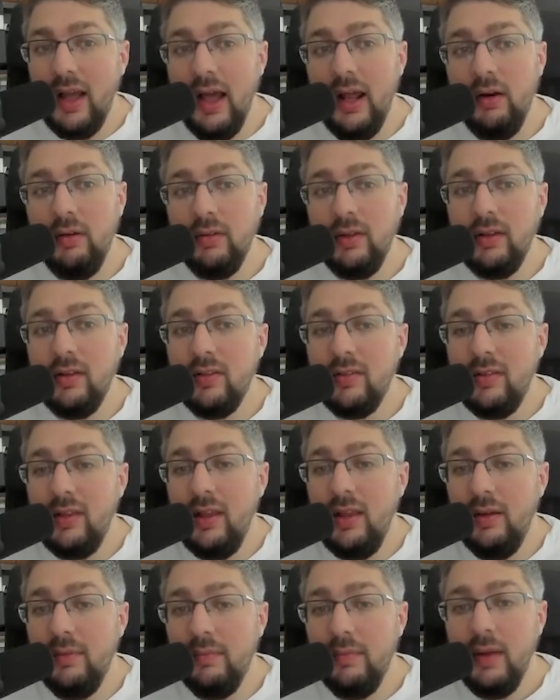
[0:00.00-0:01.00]
I don't think this
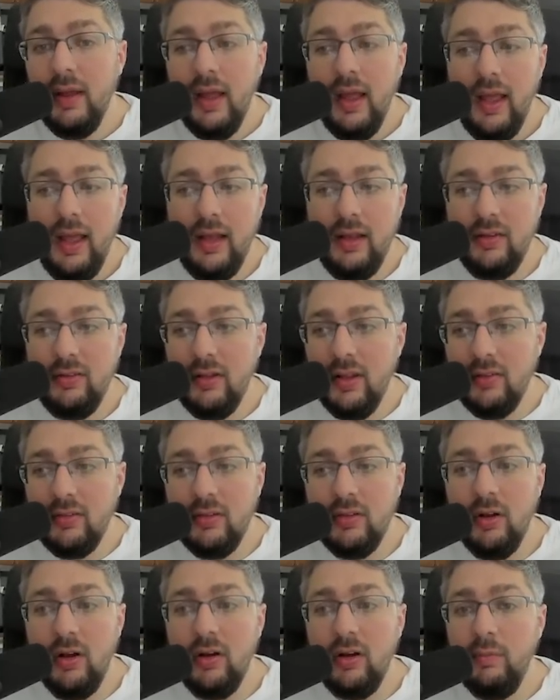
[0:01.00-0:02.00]
team, in a sense,
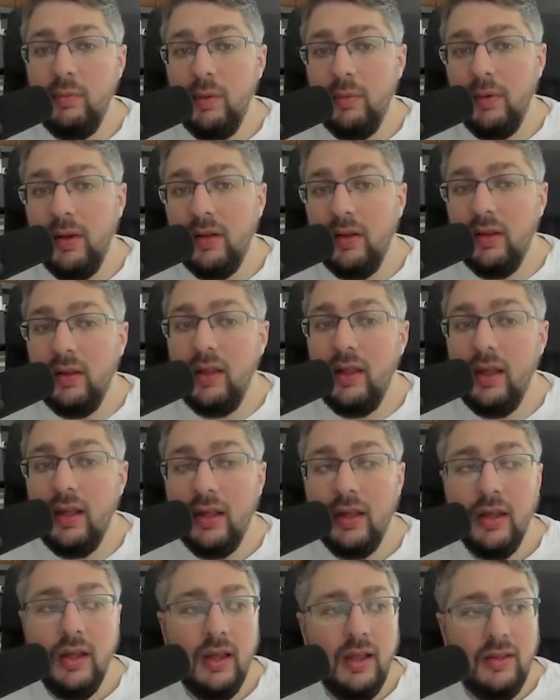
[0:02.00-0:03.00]
talking to people around the
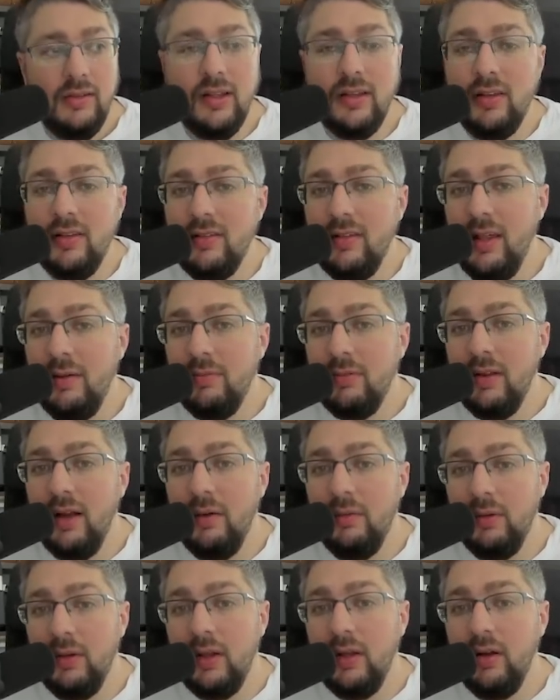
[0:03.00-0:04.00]
league, that this team's not
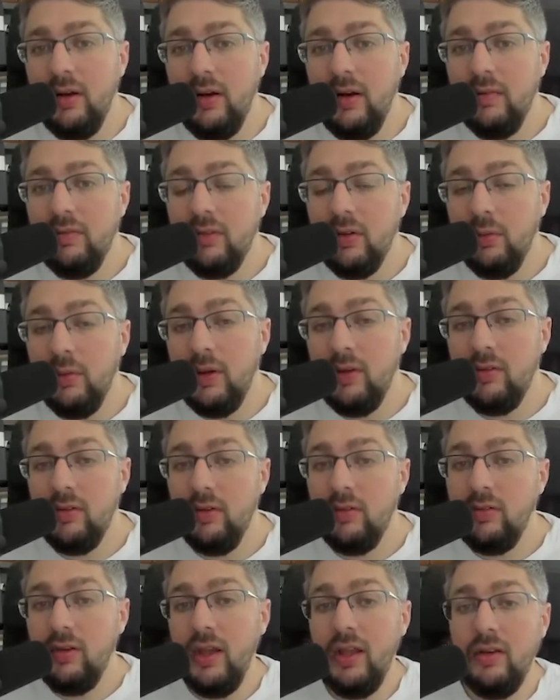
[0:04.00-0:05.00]
really good enough to win, so
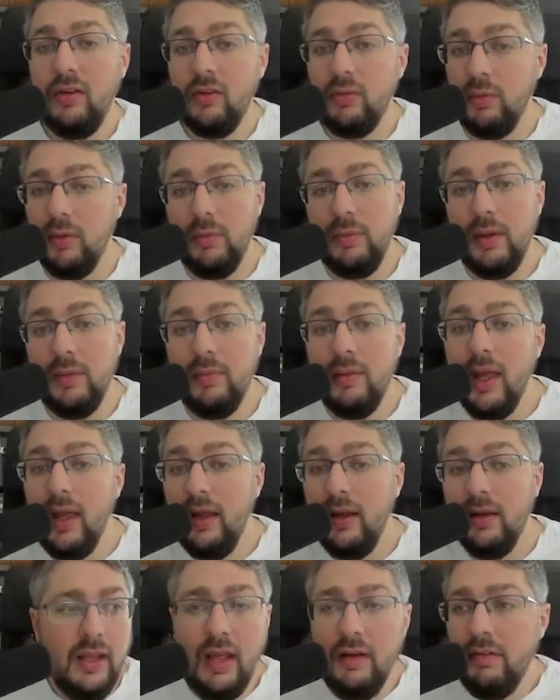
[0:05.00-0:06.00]
changes will be
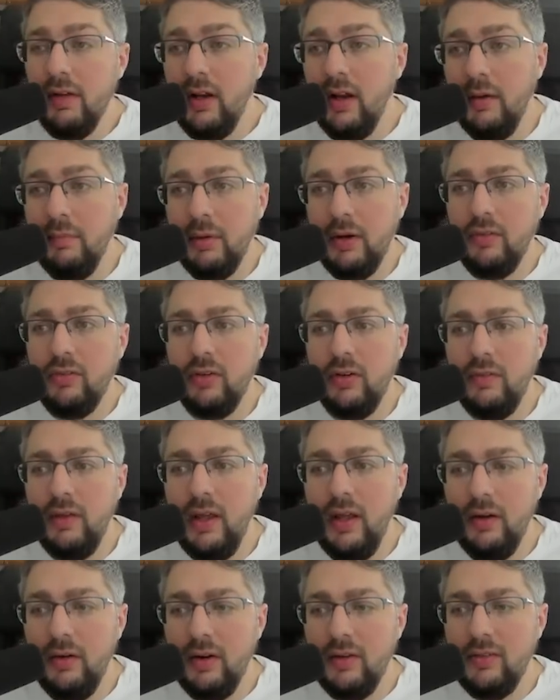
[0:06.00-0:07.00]
made. They have a number of sort of
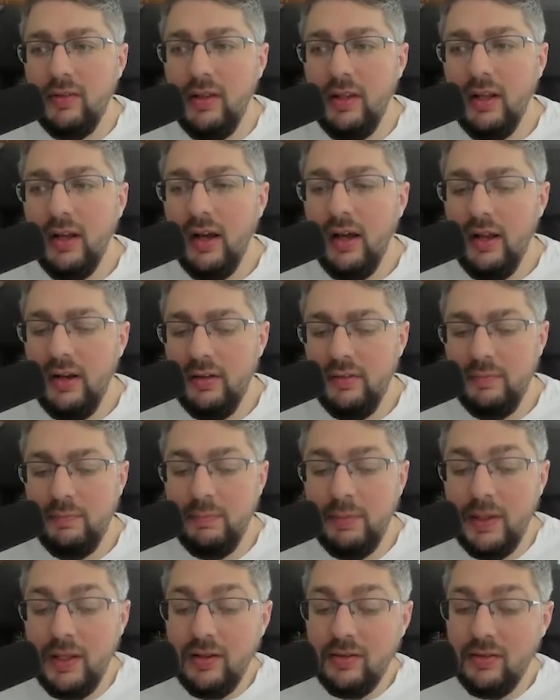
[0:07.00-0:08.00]
interesting kind of
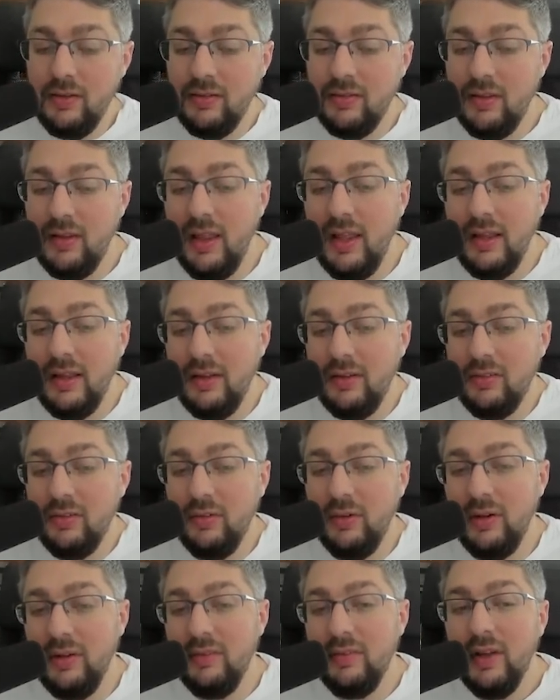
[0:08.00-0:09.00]
pieces that they could
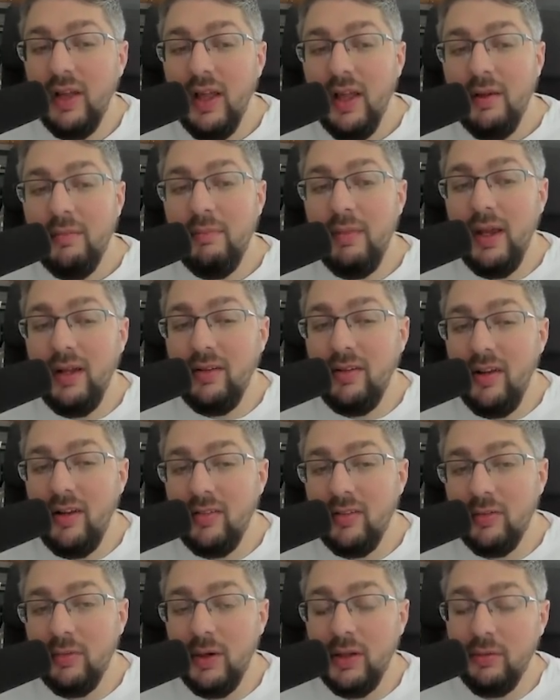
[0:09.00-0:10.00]
sort of make
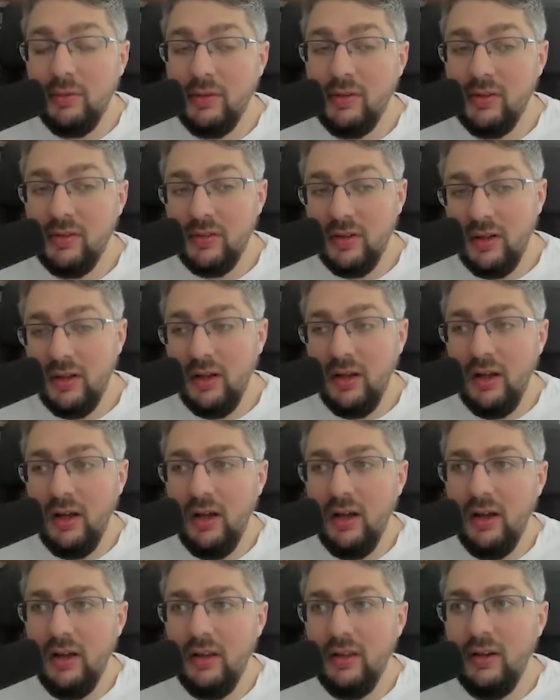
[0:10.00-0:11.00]
changes with, which is
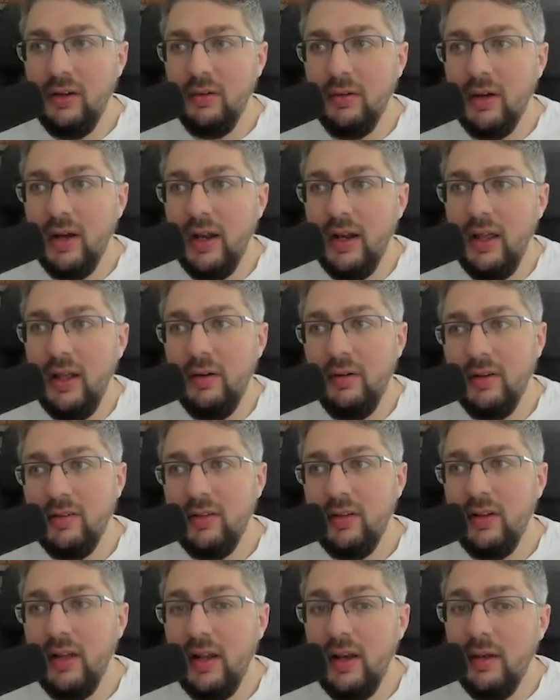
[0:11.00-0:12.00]
a kind of
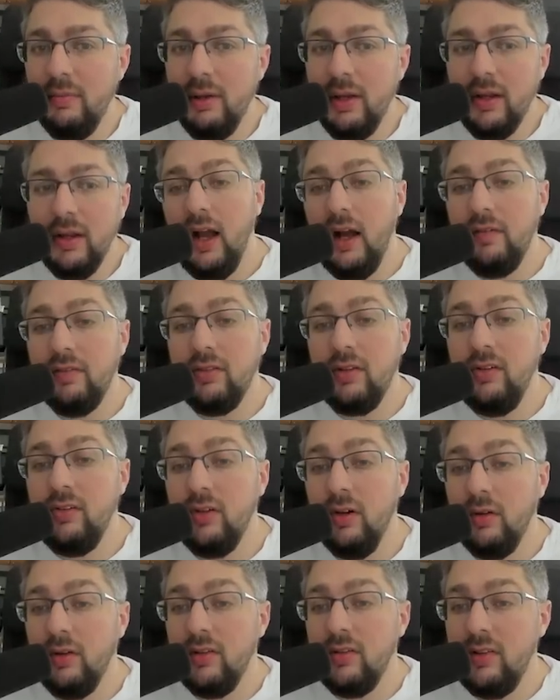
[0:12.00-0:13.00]
interesting dynamic. Obviously,
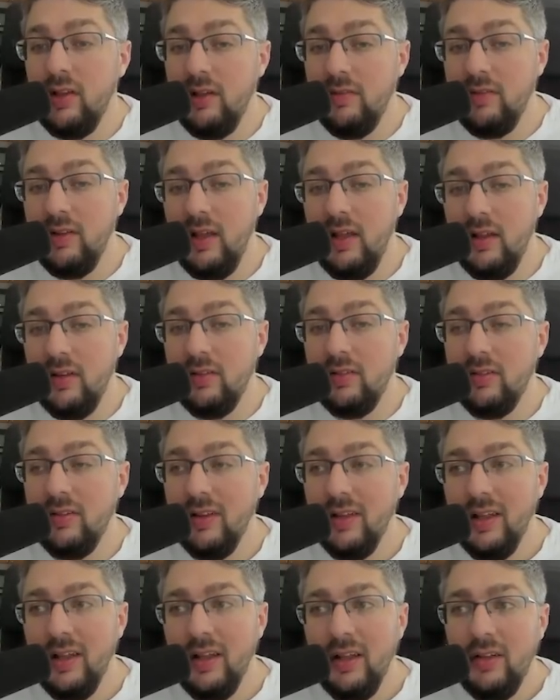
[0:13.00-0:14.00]
Joe Deceives is
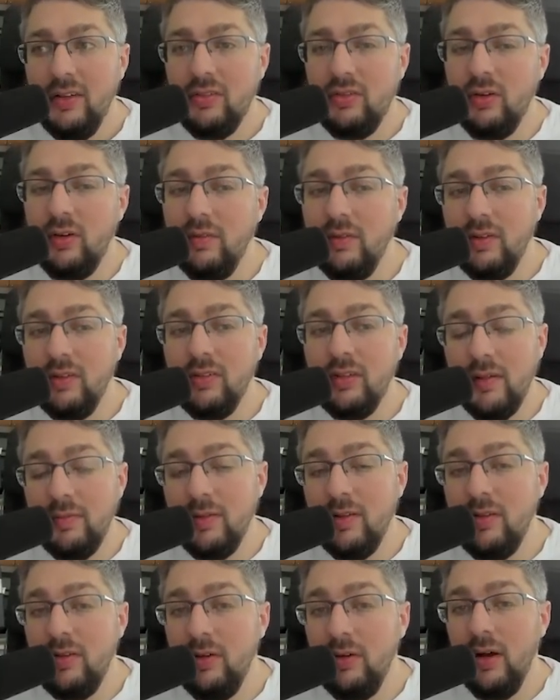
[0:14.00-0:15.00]
sort of their
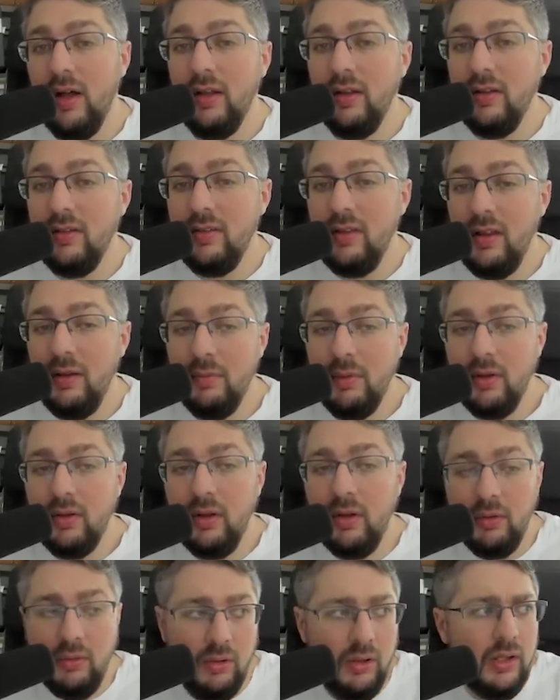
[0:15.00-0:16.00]
substitute on the team,
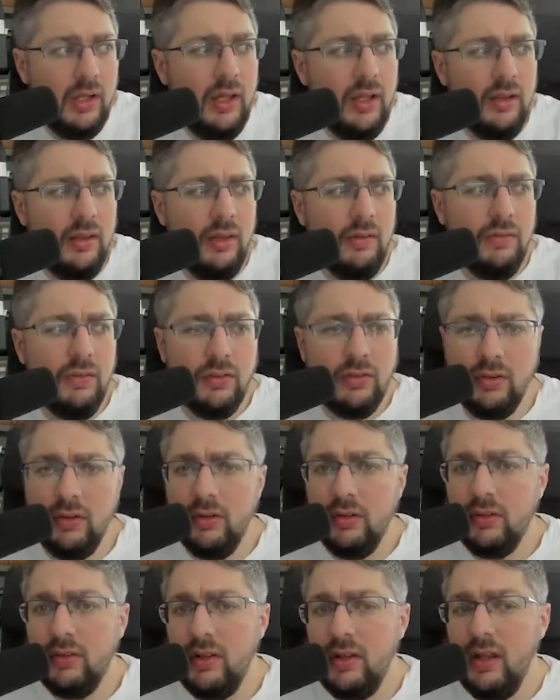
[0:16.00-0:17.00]
although looking at the
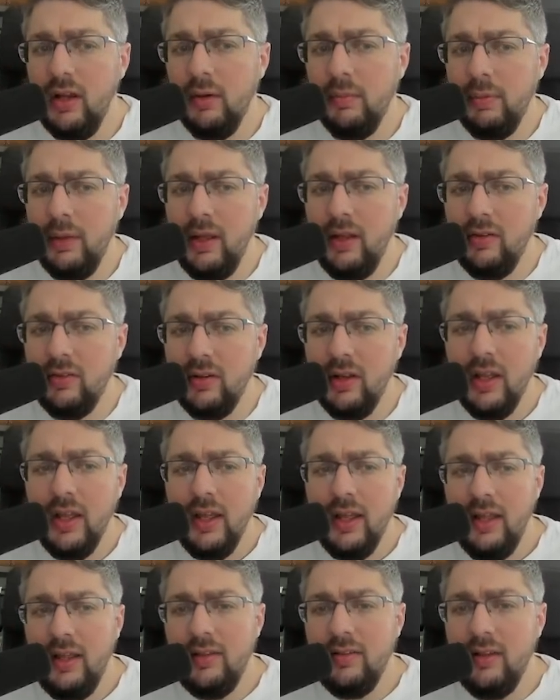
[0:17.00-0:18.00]
official CDL page,
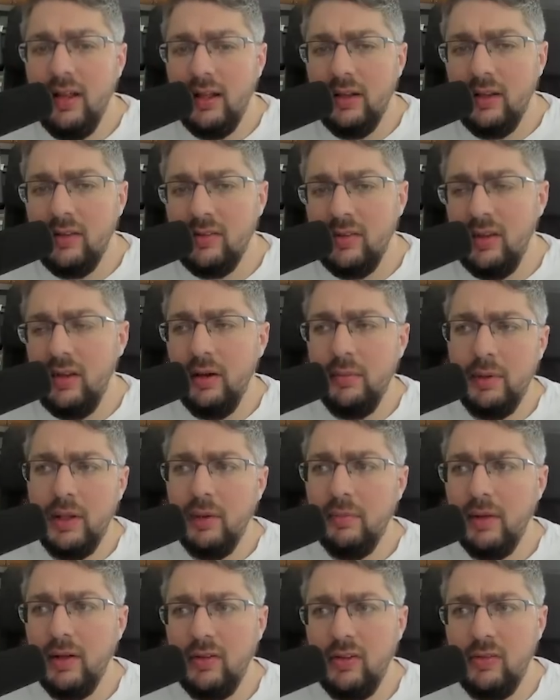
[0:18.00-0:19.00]
he's not listed there, but that
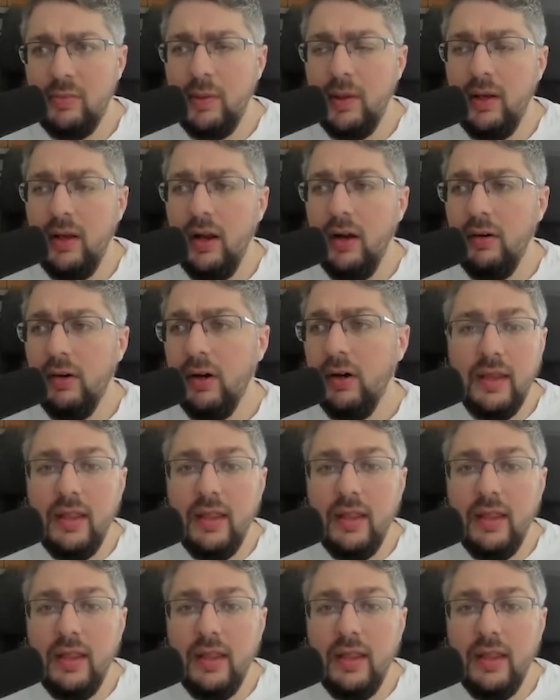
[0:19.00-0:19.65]
might just be an error.